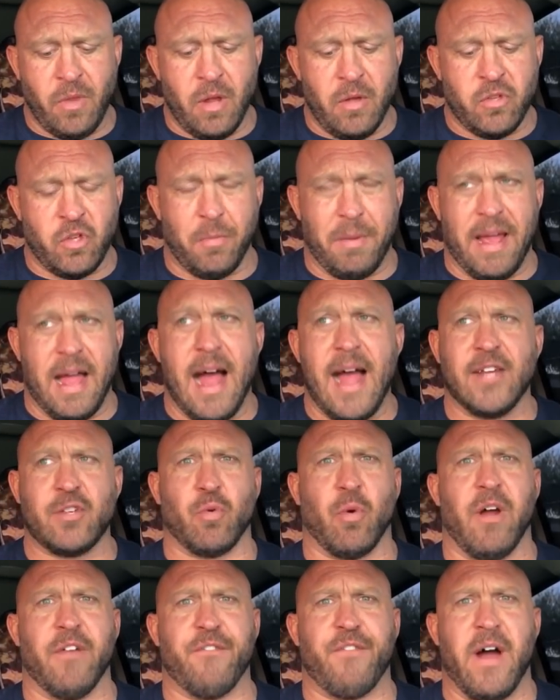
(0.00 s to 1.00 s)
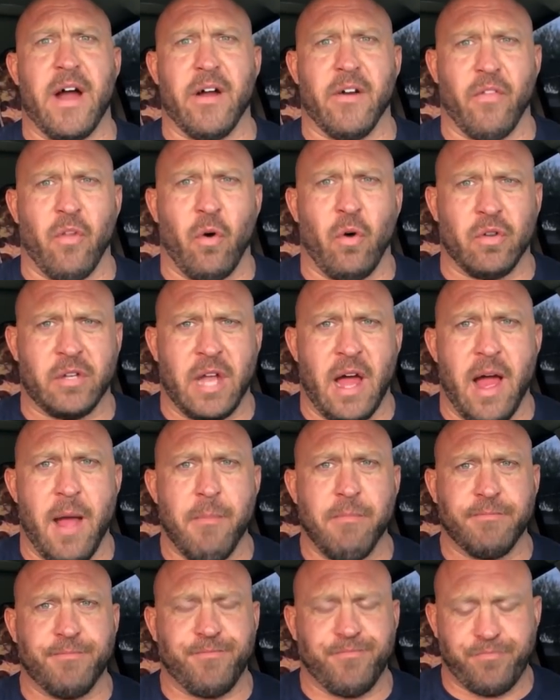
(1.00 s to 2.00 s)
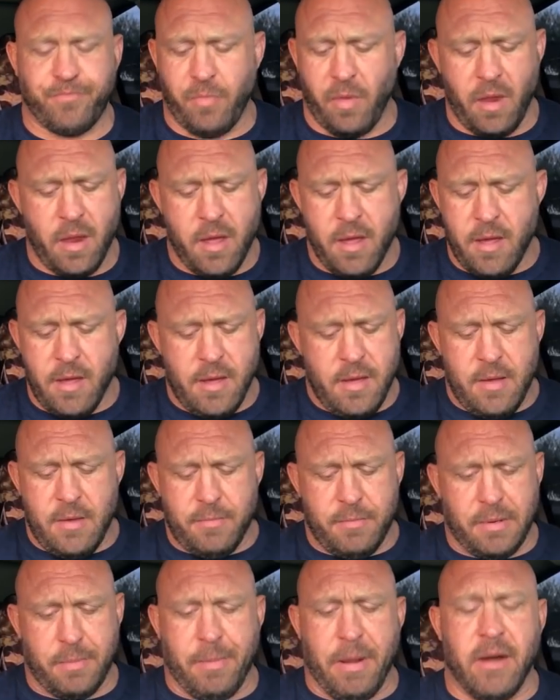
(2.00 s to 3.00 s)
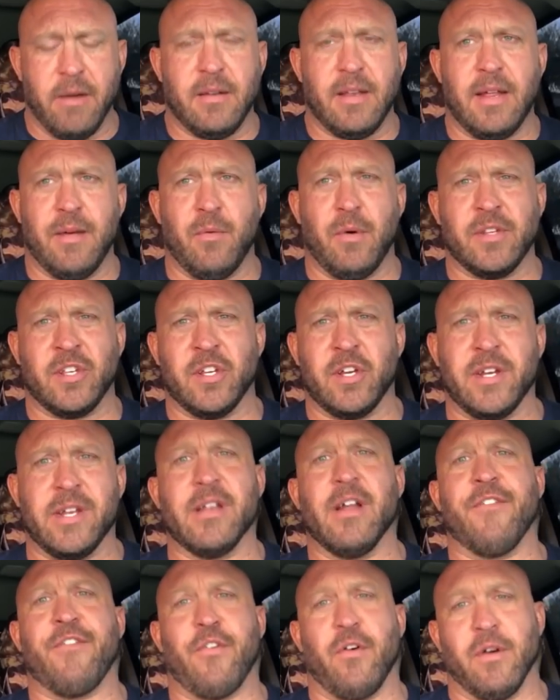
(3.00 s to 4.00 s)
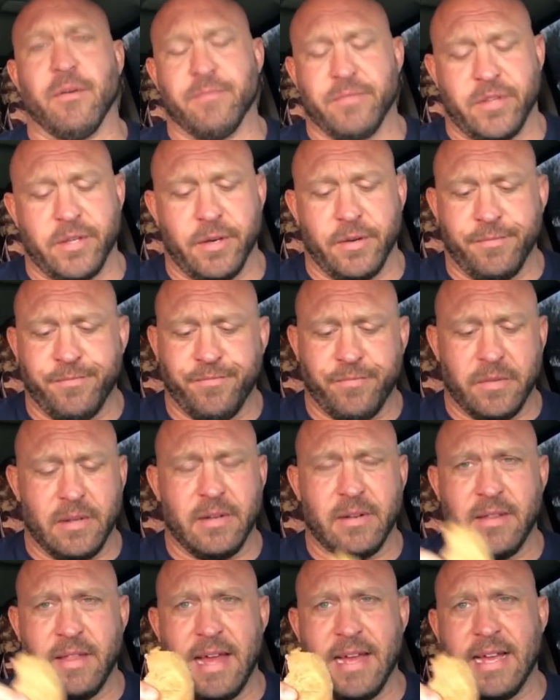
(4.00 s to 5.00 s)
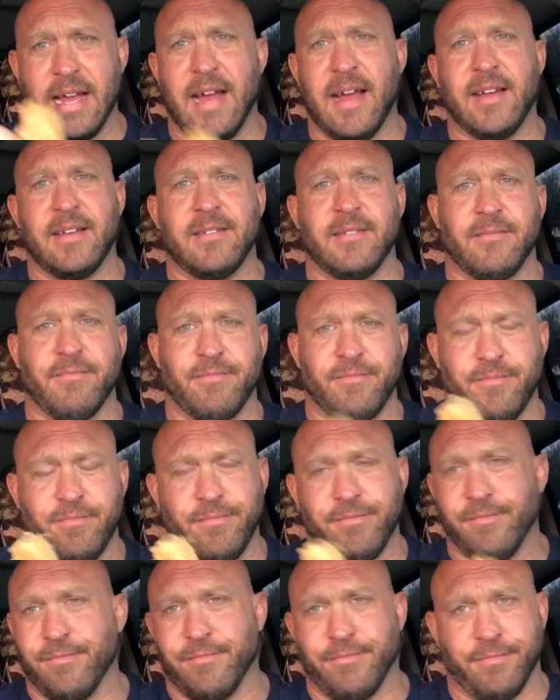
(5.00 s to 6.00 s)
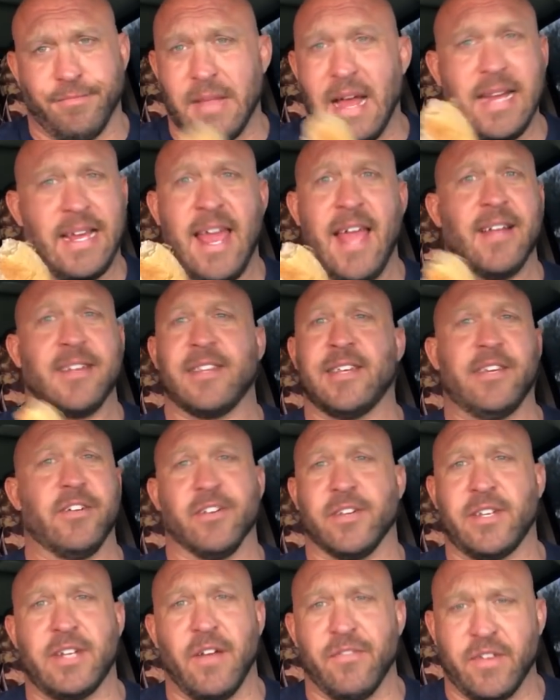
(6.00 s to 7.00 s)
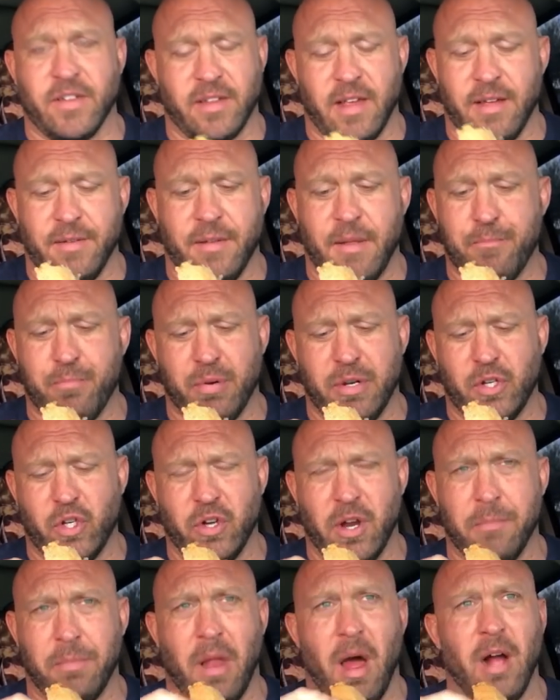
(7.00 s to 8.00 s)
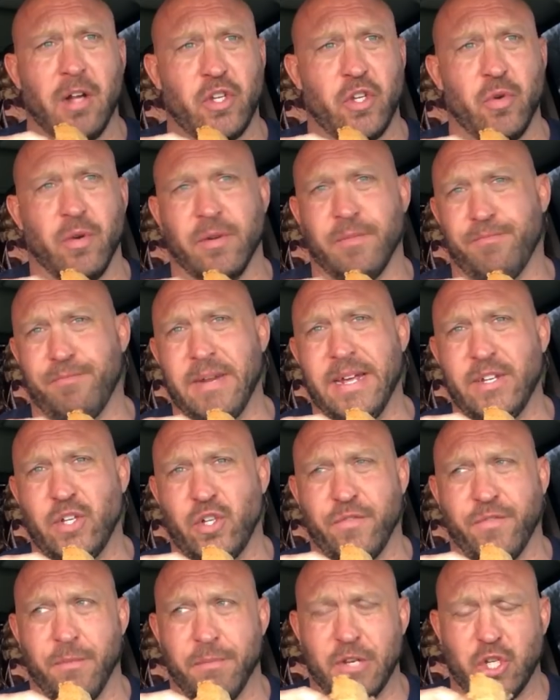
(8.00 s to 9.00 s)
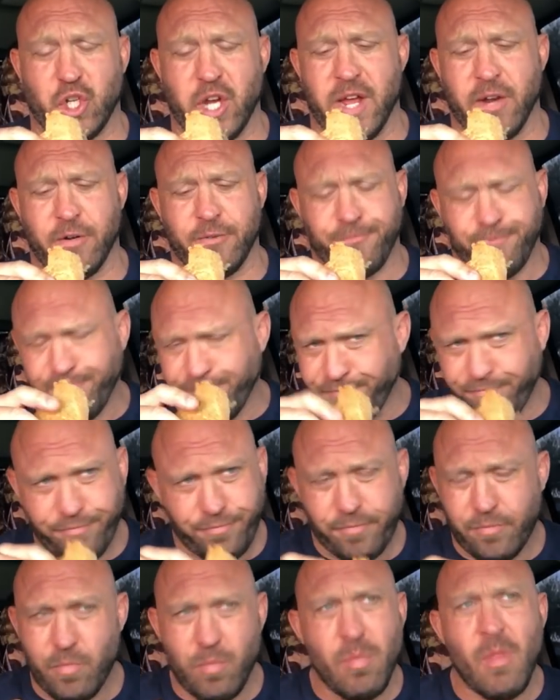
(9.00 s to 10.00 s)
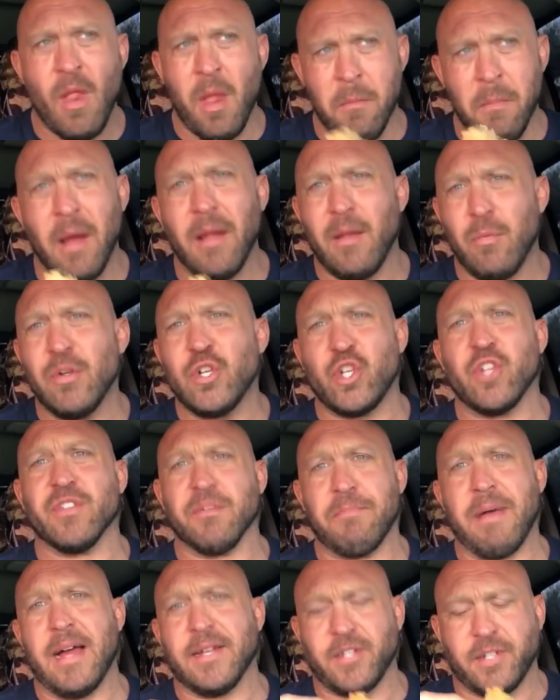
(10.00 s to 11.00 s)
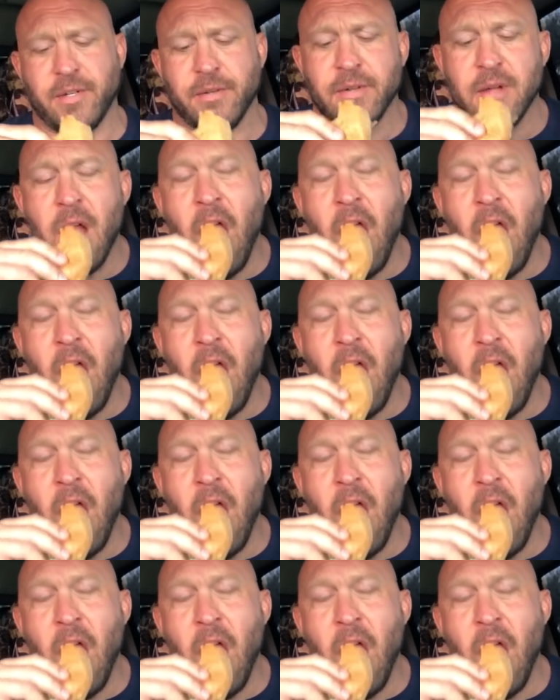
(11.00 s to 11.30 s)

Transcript: So my eyes were on fire the whole time. But apparently it wasn't good enough for him. So for that guy, I can't see your stuff because I'm pretty sure I blocked you or hid you from the channel. But I wish you the best.